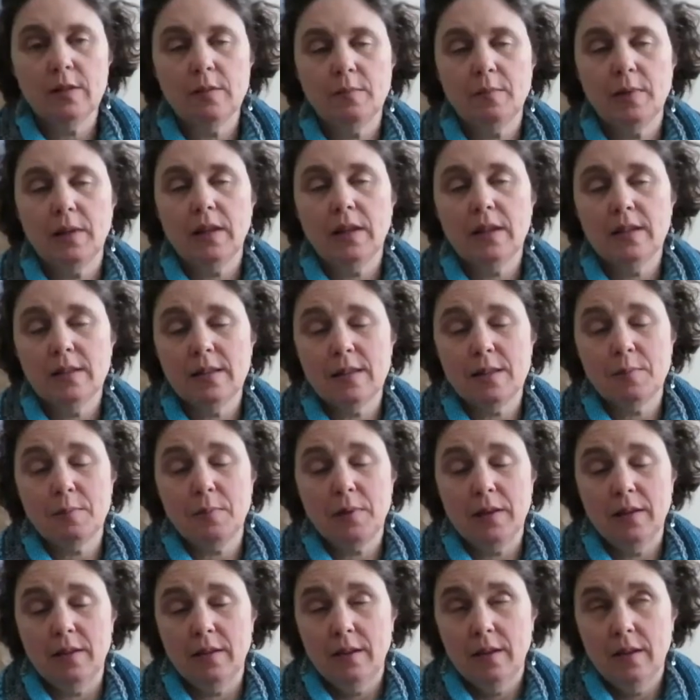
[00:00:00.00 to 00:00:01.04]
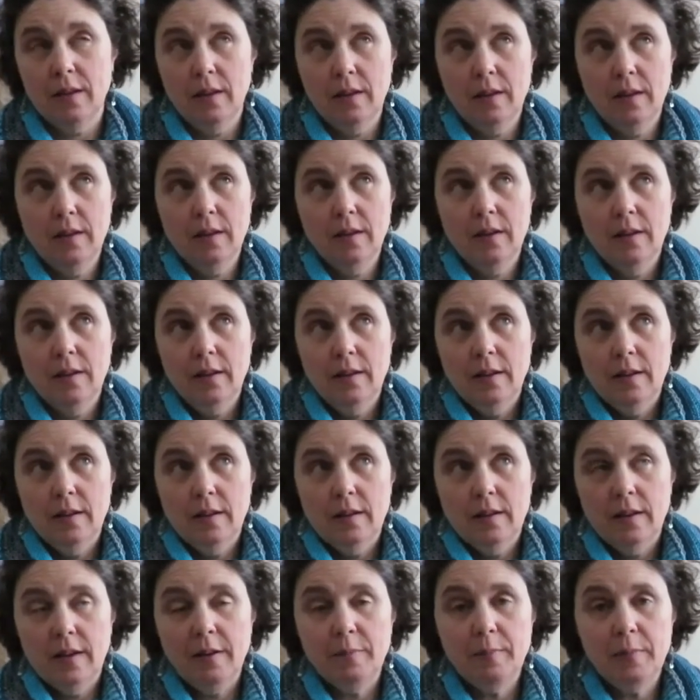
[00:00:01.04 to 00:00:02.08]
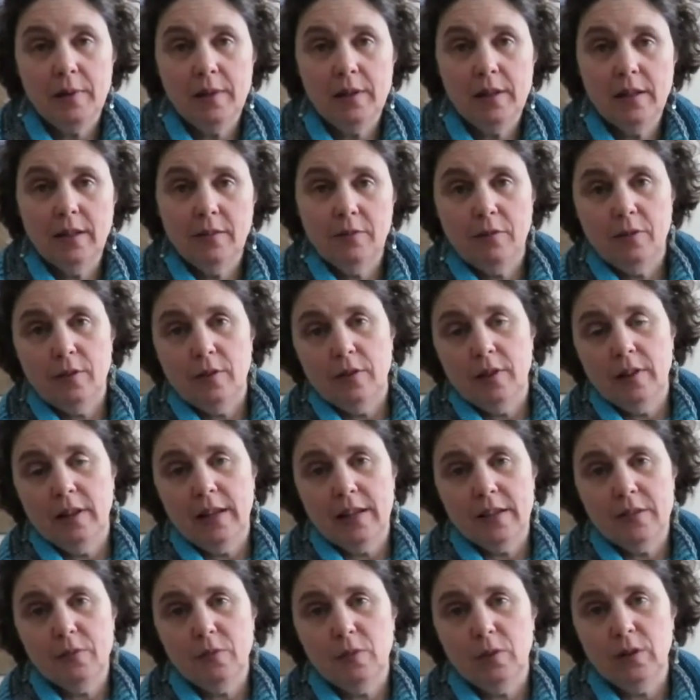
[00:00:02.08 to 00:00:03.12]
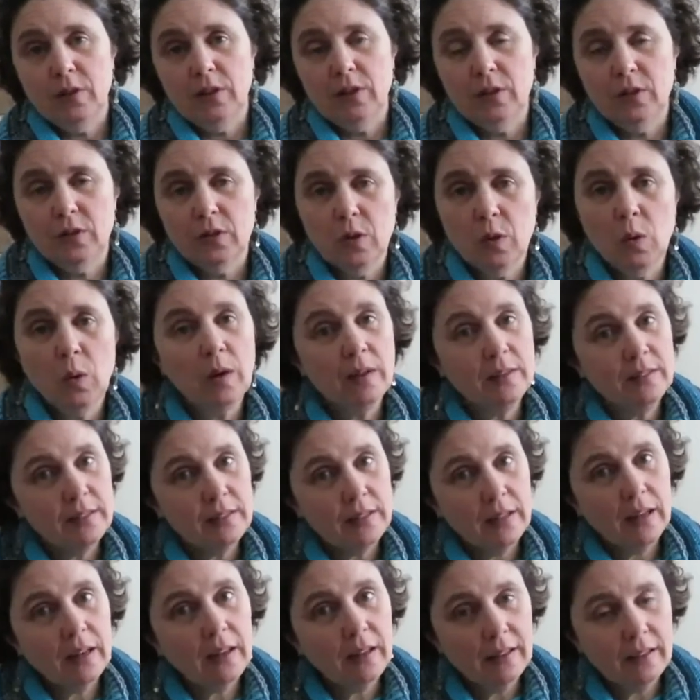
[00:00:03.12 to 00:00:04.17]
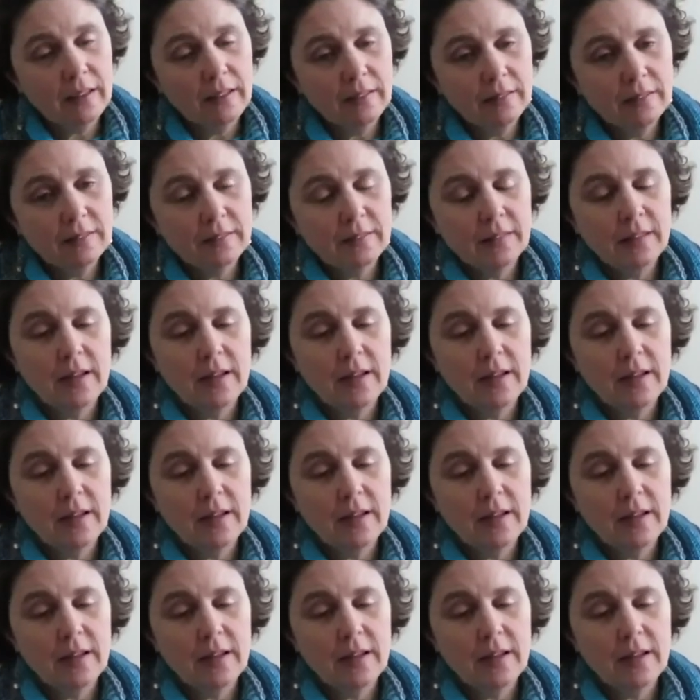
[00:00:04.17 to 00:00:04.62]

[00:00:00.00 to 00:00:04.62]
Because I've been knitting for the last 4 years quite steadily.